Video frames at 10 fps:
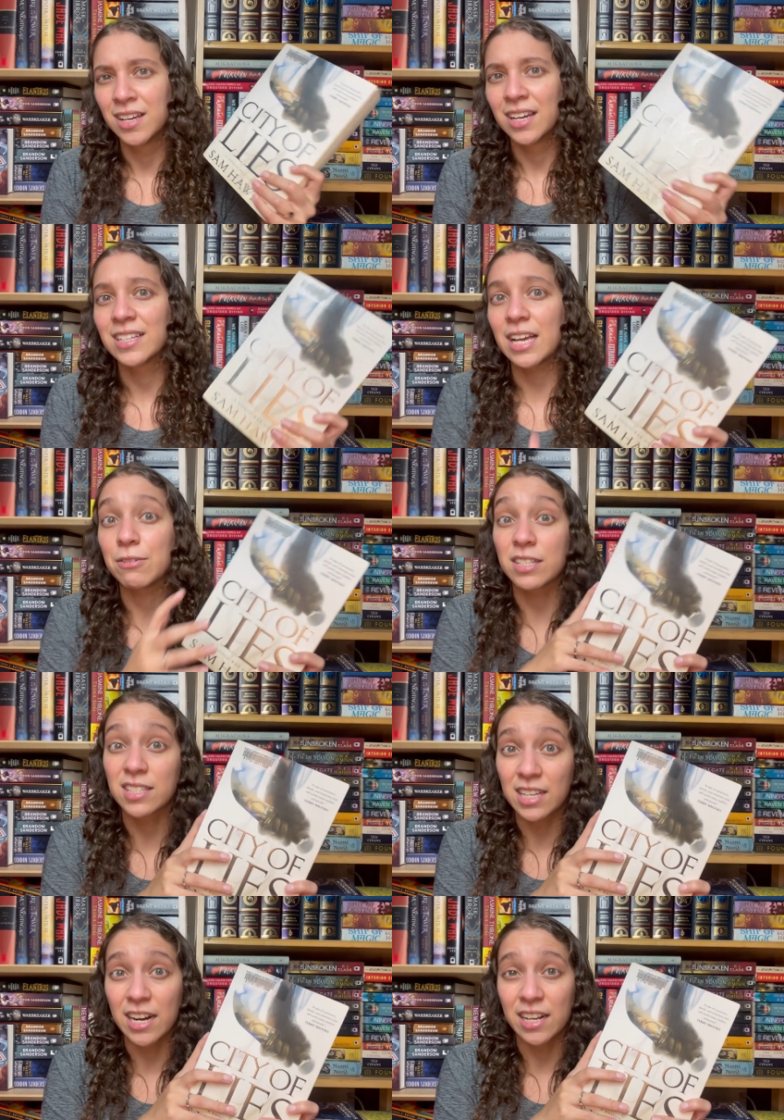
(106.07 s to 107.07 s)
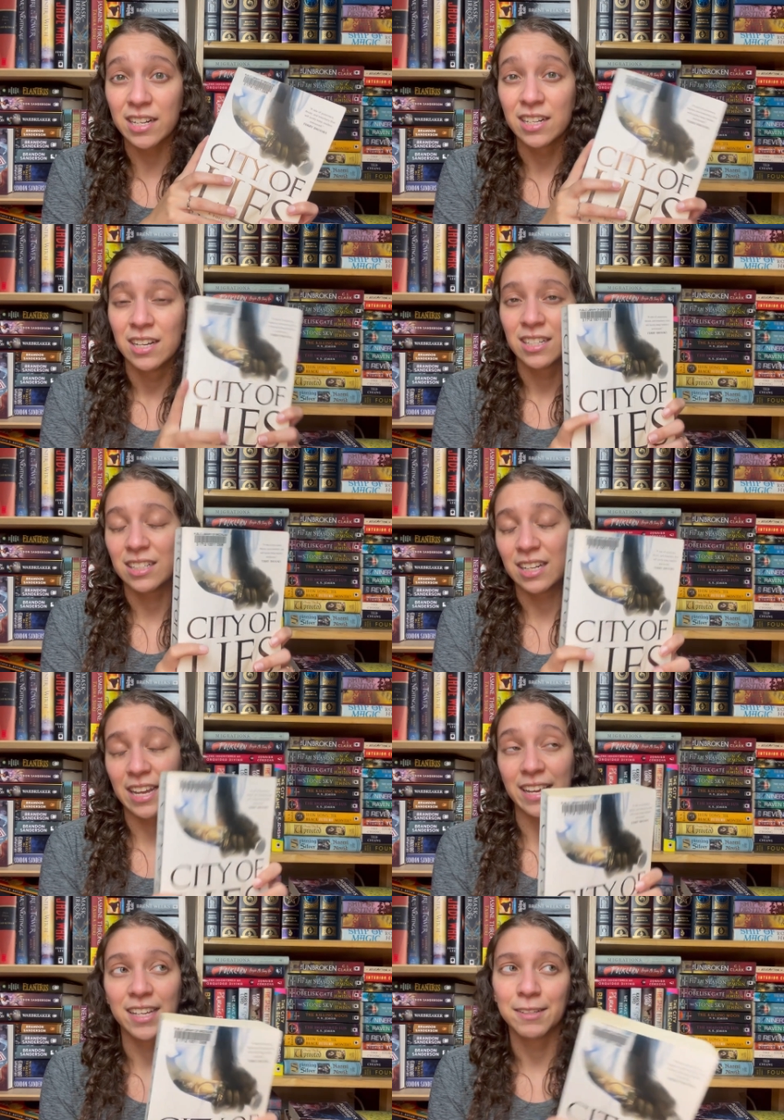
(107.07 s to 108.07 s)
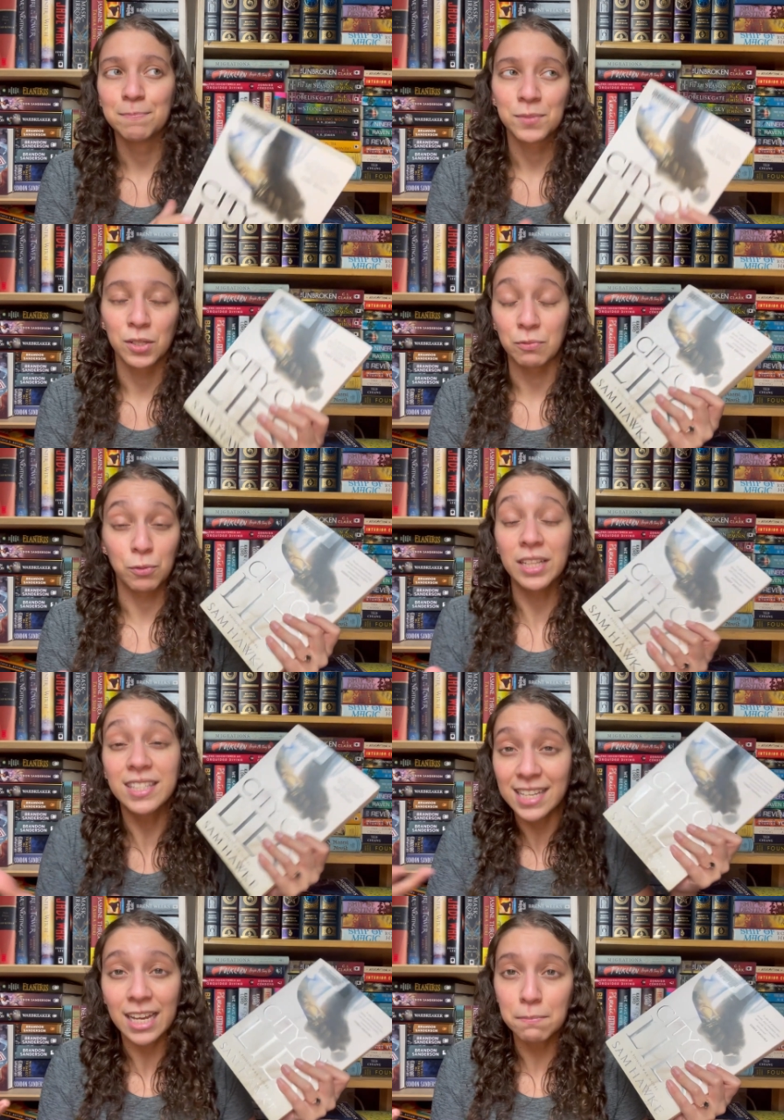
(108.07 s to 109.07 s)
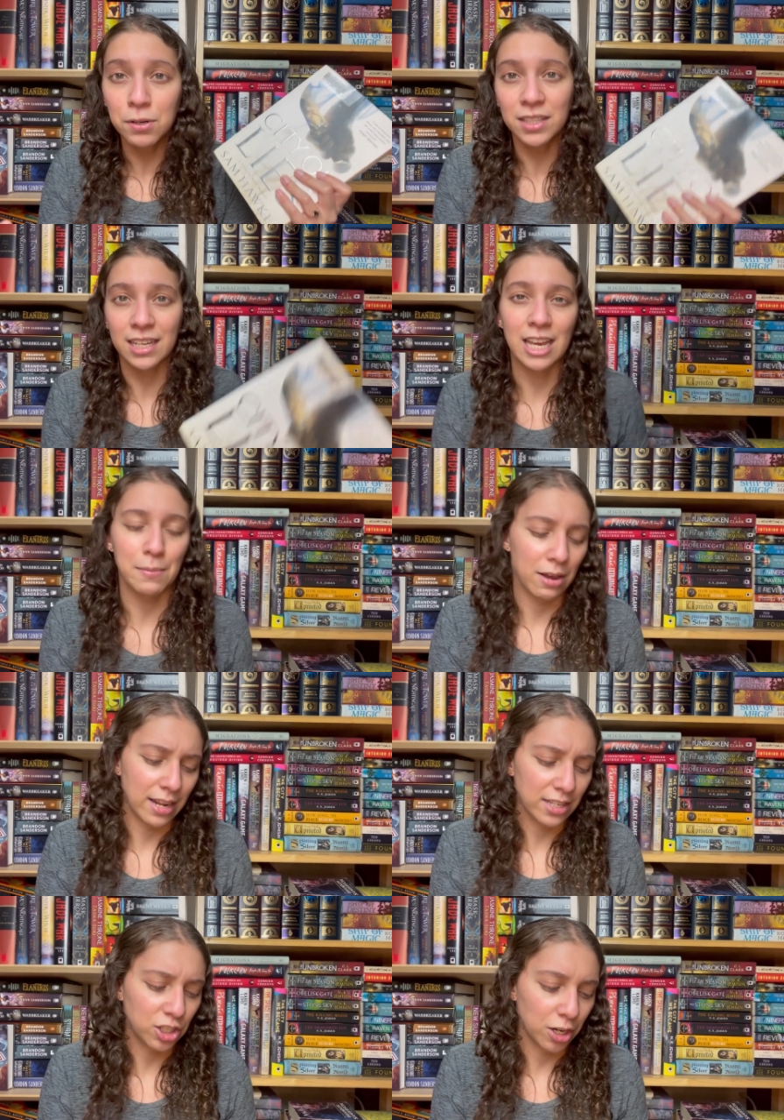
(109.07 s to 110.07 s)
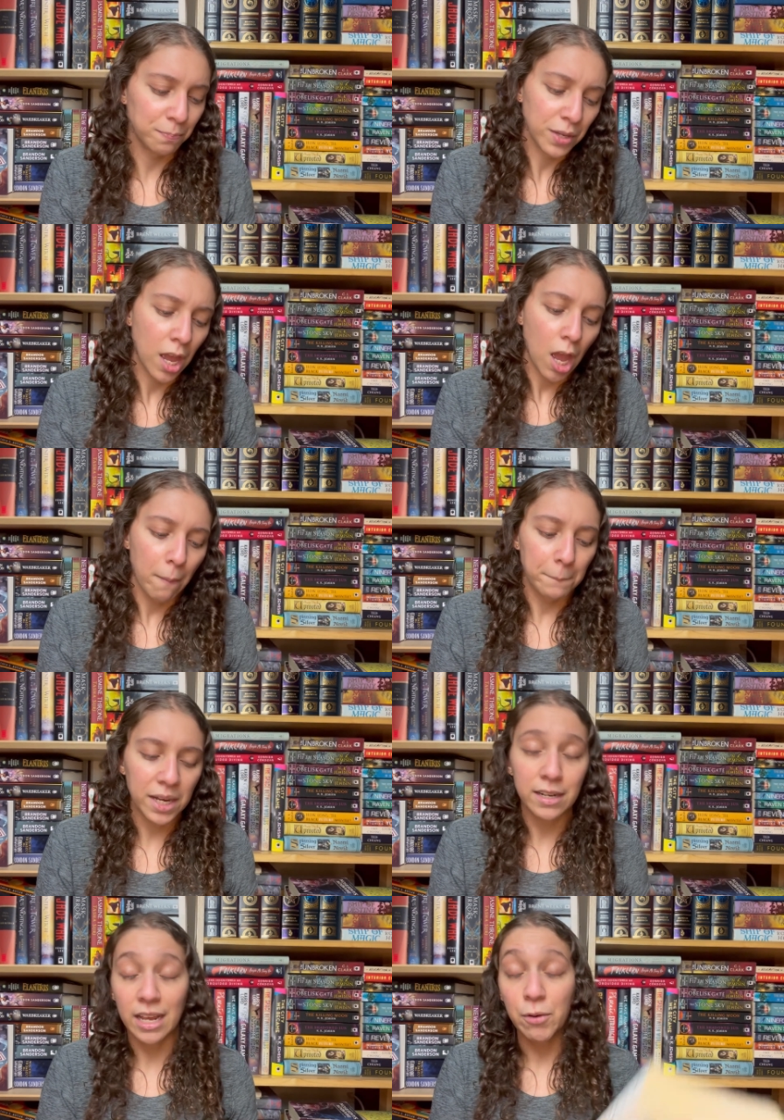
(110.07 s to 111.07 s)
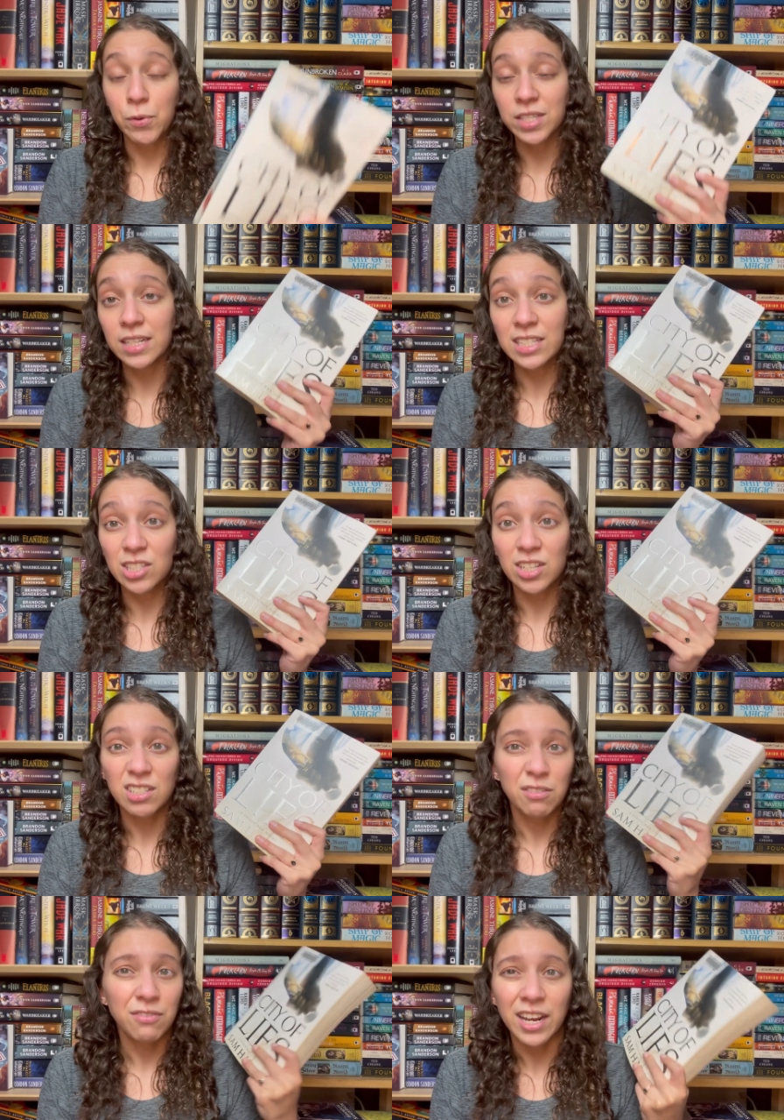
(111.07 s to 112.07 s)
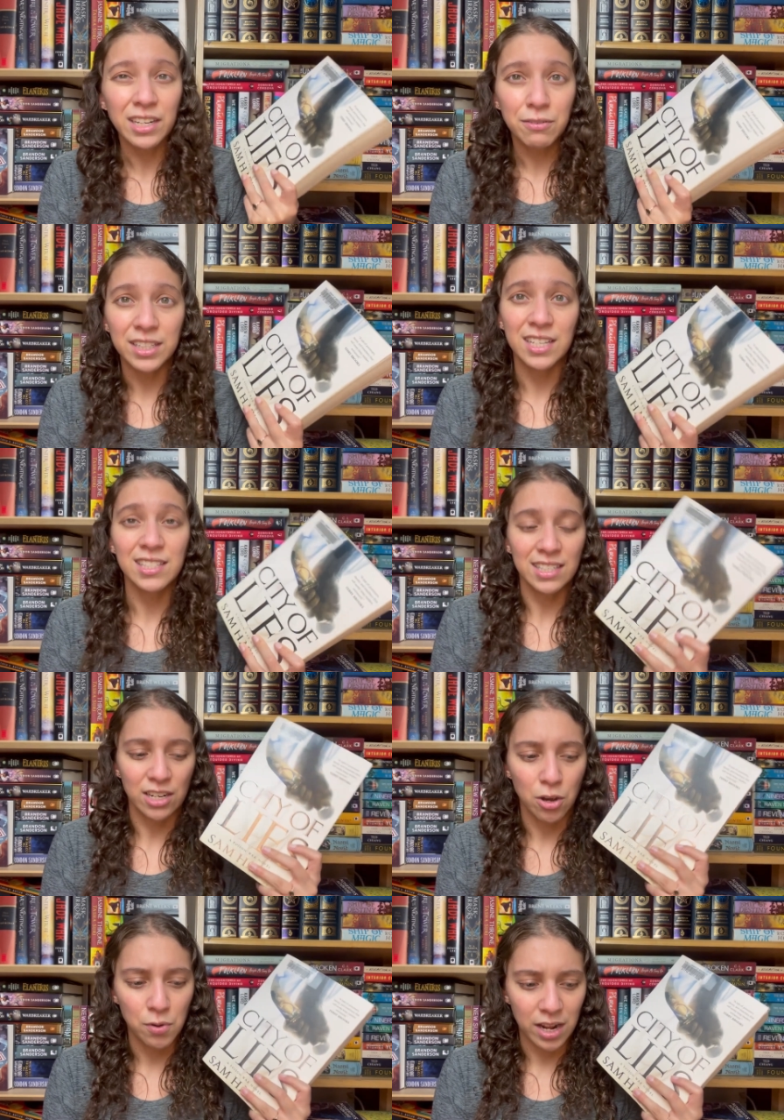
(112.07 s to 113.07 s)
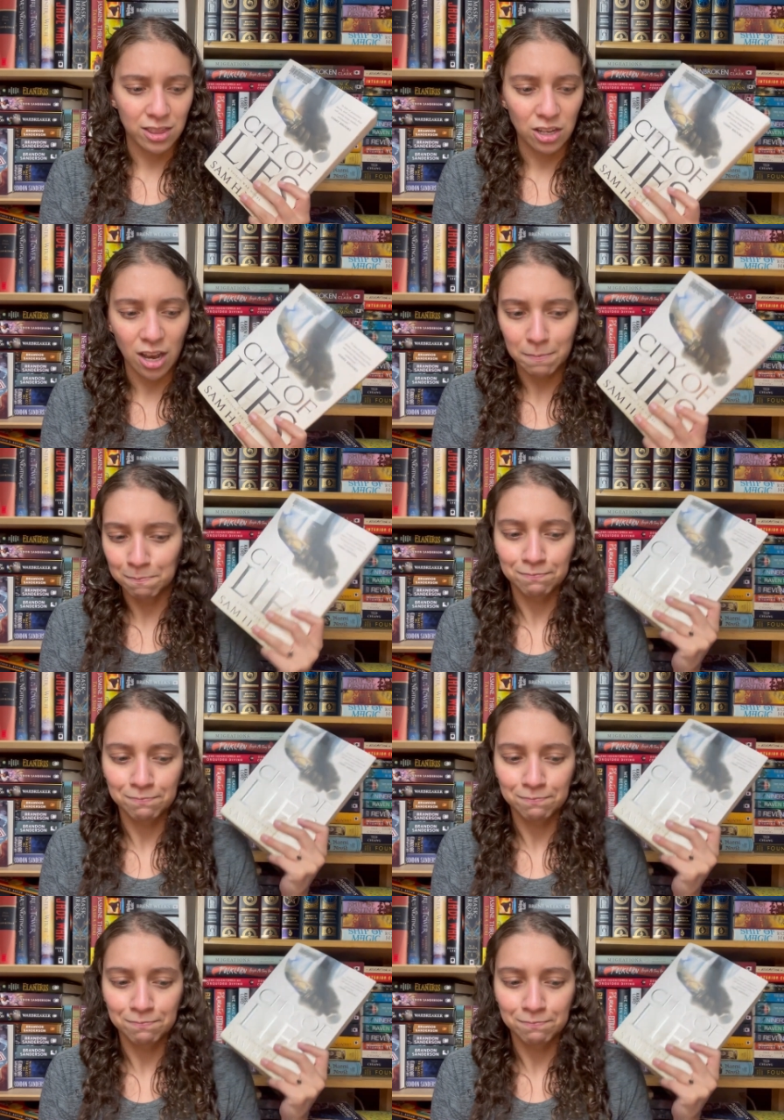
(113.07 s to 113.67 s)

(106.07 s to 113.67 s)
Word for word: because I was excited to, like, read the second book that came out last year. But it was at least good to finally read this and know what I thought.